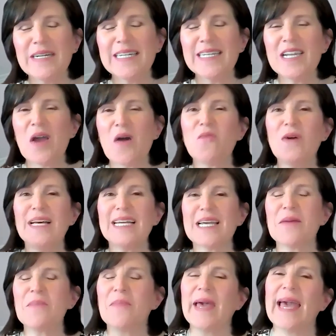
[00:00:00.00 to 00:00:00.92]
everyone.
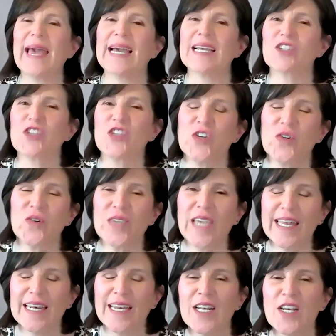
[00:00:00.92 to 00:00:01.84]
Welcome back to
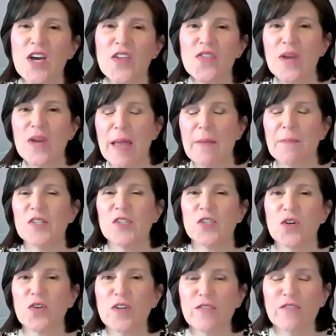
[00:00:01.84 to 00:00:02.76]
yet another
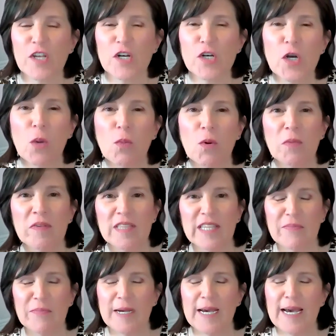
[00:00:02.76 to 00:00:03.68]
episode of the No Woman
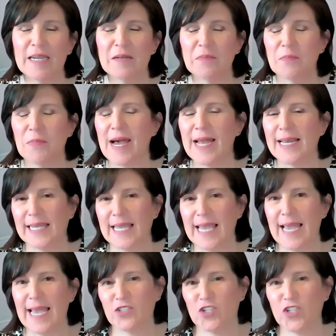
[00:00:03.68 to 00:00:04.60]
Left Behind
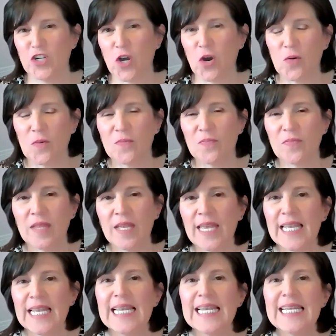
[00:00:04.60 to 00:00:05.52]
podcast show.
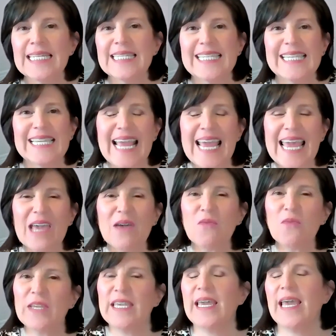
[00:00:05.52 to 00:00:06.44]
Today,
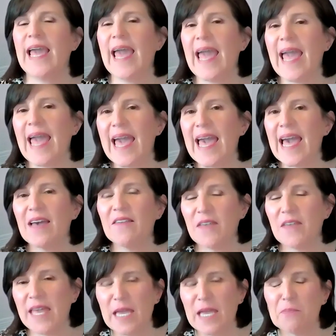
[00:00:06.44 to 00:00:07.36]
we
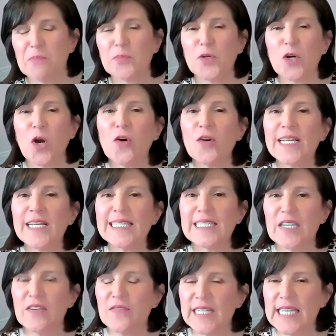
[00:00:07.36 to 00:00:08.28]
have a
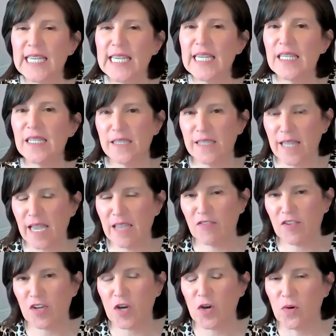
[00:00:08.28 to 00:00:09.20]
productivity
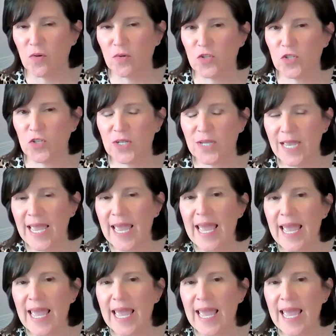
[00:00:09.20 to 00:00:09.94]
life coach.